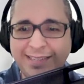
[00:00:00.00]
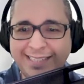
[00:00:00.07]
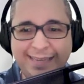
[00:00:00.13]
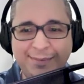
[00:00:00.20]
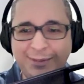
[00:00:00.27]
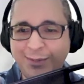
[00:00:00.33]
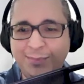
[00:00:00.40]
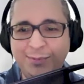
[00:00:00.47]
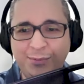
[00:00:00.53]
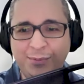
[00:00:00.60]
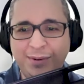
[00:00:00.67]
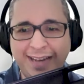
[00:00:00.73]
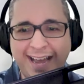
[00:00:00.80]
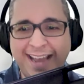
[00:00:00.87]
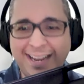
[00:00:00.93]
seem oh, to
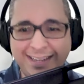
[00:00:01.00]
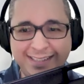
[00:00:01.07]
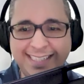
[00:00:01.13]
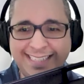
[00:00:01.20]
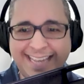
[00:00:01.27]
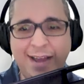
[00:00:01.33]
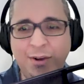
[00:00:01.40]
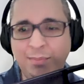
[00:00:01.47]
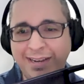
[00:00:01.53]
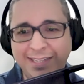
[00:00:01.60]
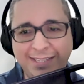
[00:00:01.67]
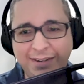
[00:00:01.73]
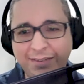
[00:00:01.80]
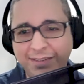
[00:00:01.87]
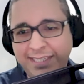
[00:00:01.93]
rely on sound
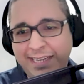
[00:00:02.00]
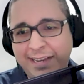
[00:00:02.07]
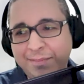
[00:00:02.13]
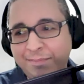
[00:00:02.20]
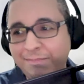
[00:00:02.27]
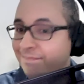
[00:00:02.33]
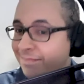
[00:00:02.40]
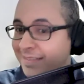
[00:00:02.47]
bites all the time.